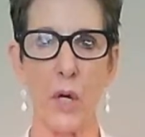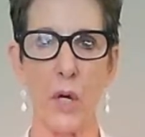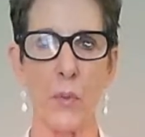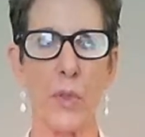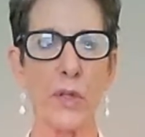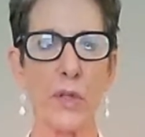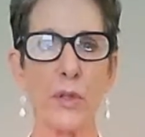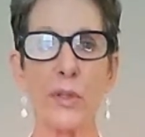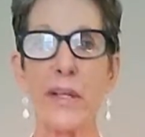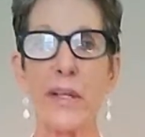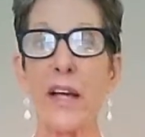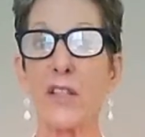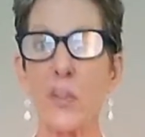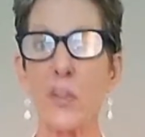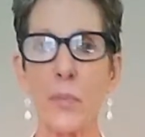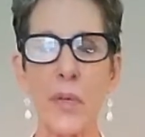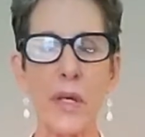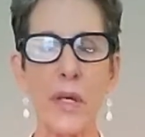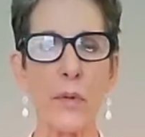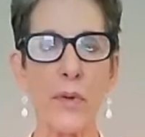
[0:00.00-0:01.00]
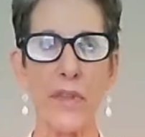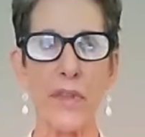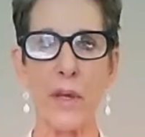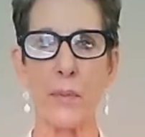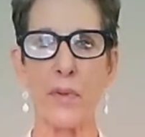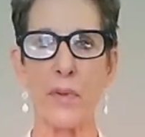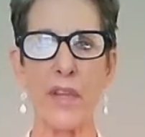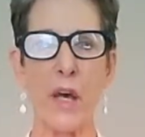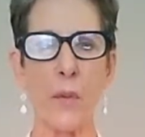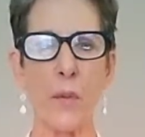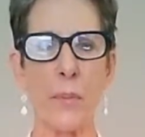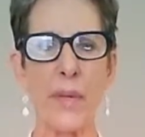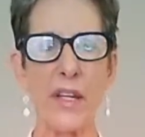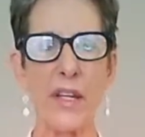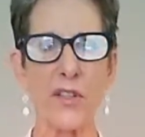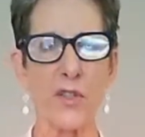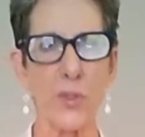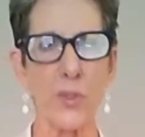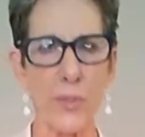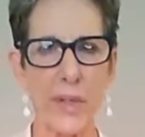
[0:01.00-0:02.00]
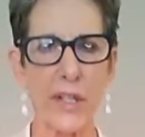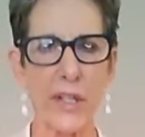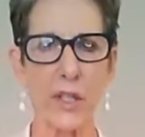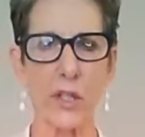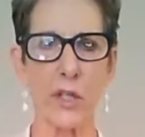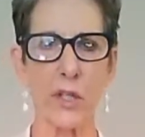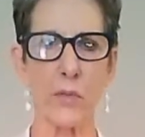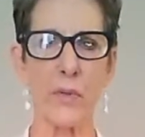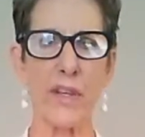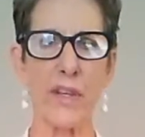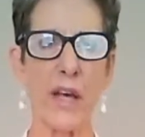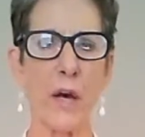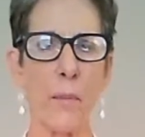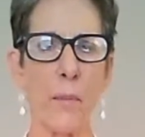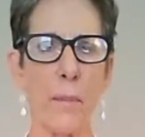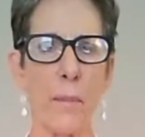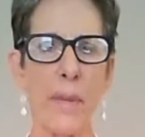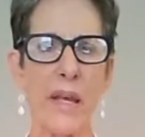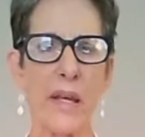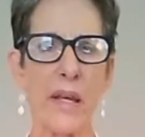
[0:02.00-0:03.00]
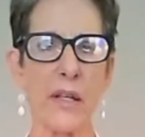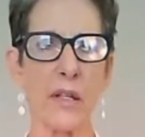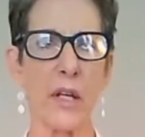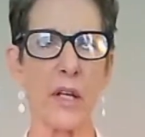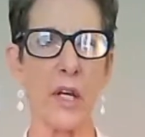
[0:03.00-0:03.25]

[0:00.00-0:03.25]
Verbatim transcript: we learn how to be with them without being triggered, without being